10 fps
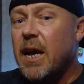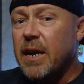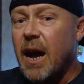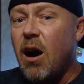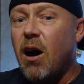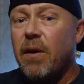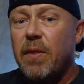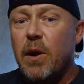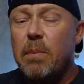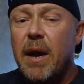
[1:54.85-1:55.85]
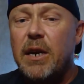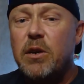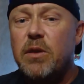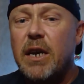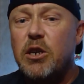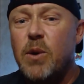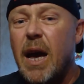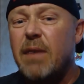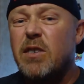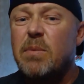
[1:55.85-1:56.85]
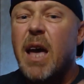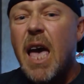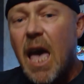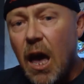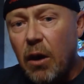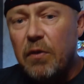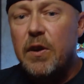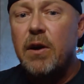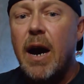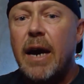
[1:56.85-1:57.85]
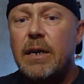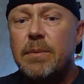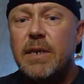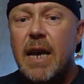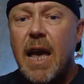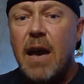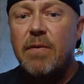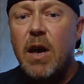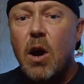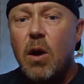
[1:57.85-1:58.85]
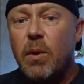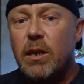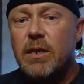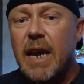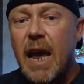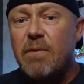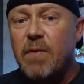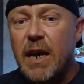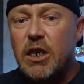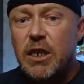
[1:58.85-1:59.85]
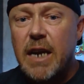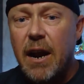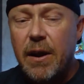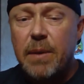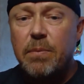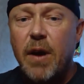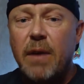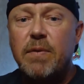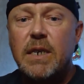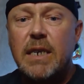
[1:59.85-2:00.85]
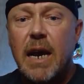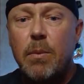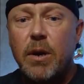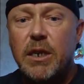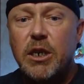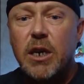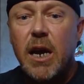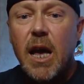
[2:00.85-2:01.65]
Now, on their menu, they do have some healthier items. They have what looks like a vegetarian breakfast sandwich.